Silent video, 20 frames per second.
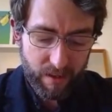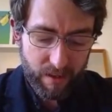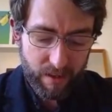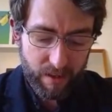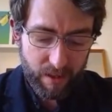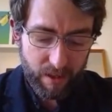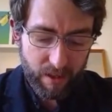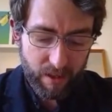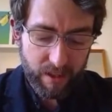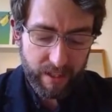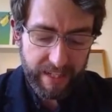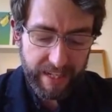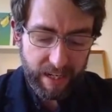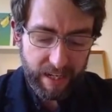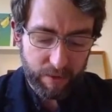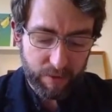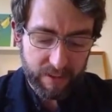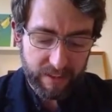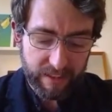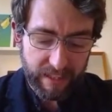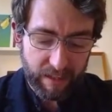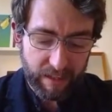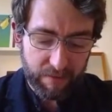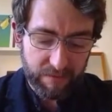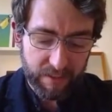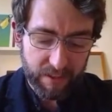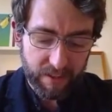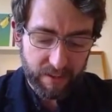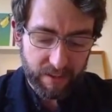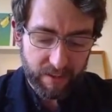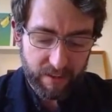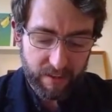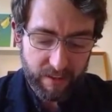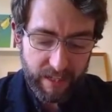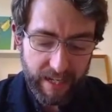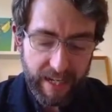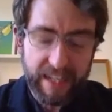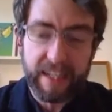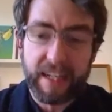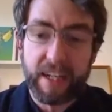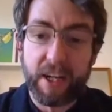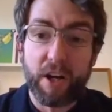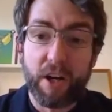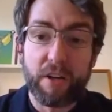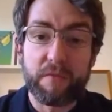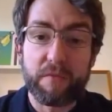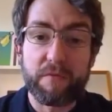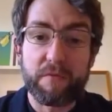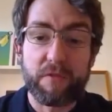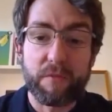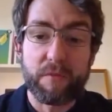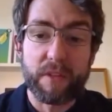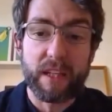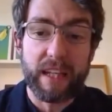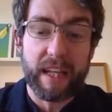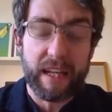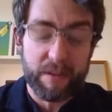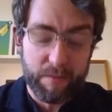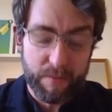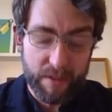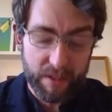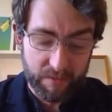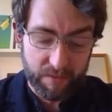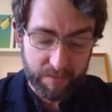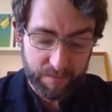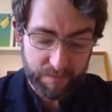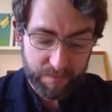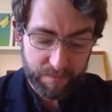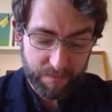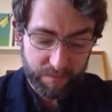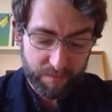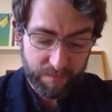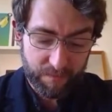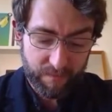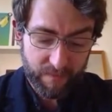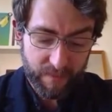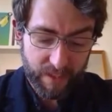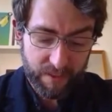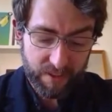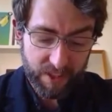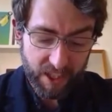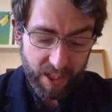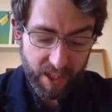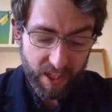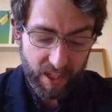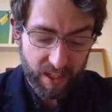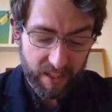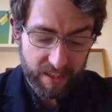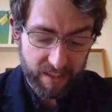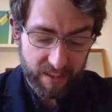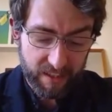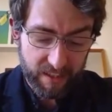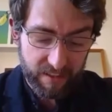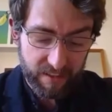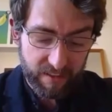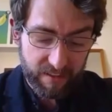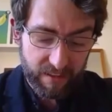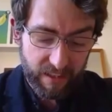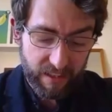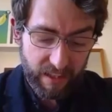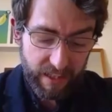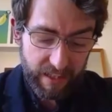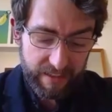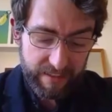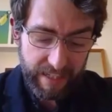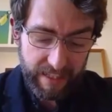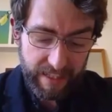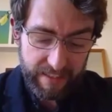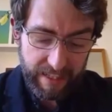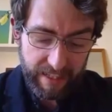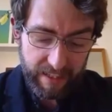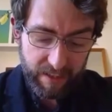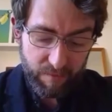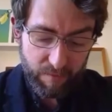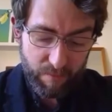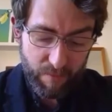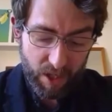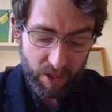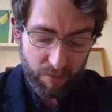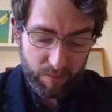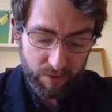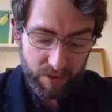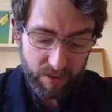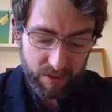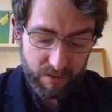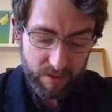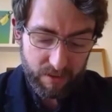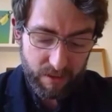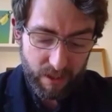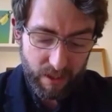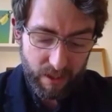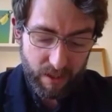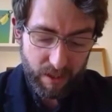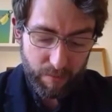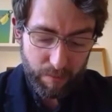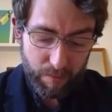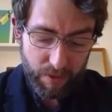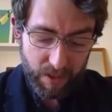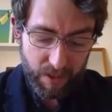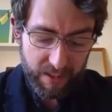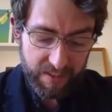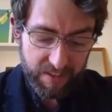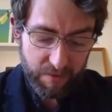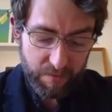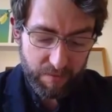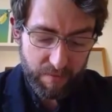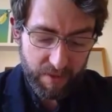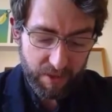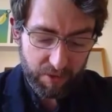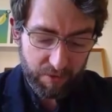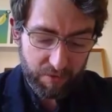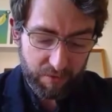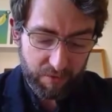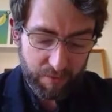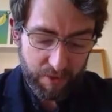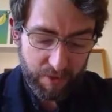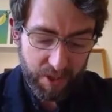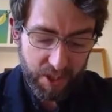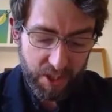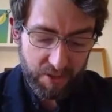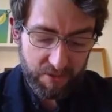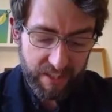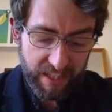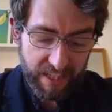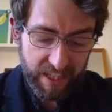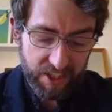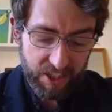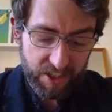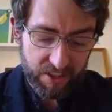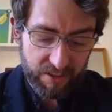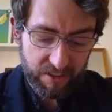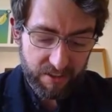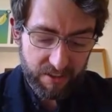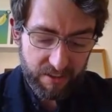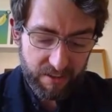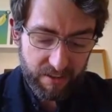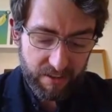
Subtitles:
Early hours laughter, heading home from the lead mill. The Guardian, 10 deck of Marlboros and pint of milk from the newsagents.